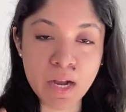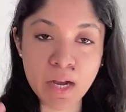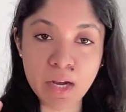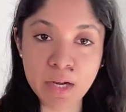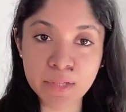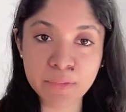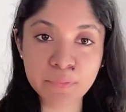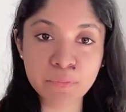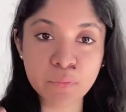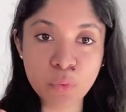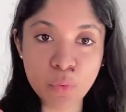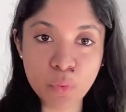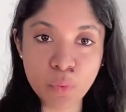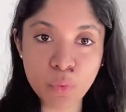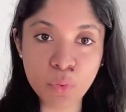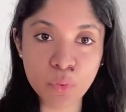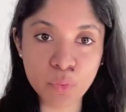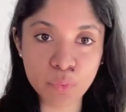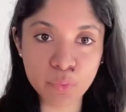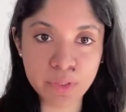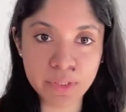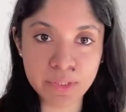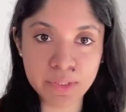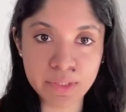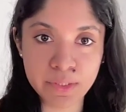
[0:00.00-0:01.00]
I've
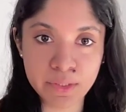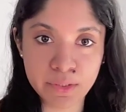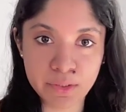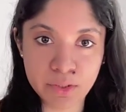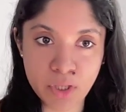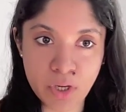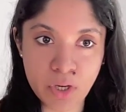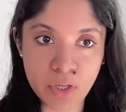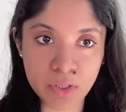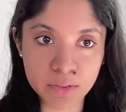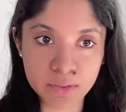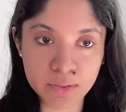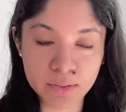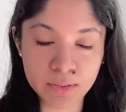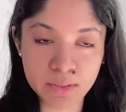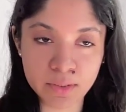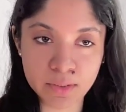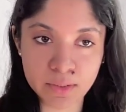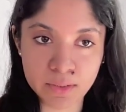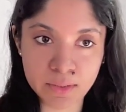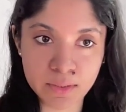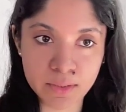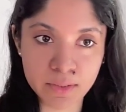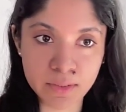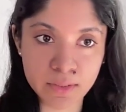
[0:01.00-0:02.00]
already got
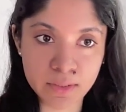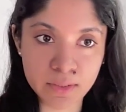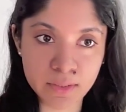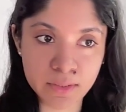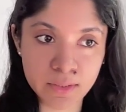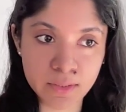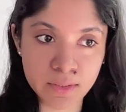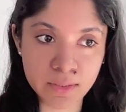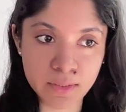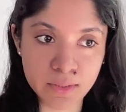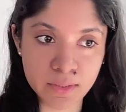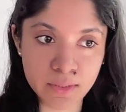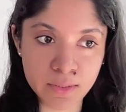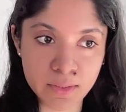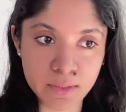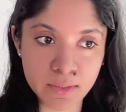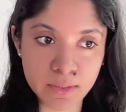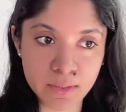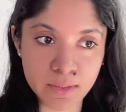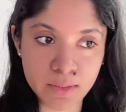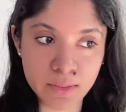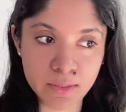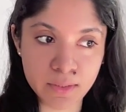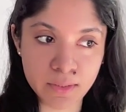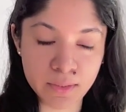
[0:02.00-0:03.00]

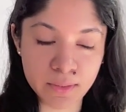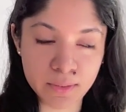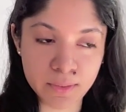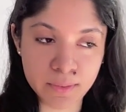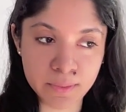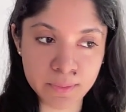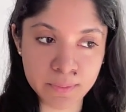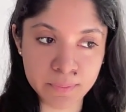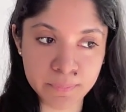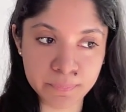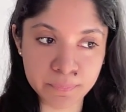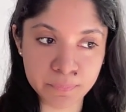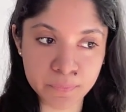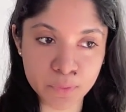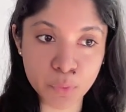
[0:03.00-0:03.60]
a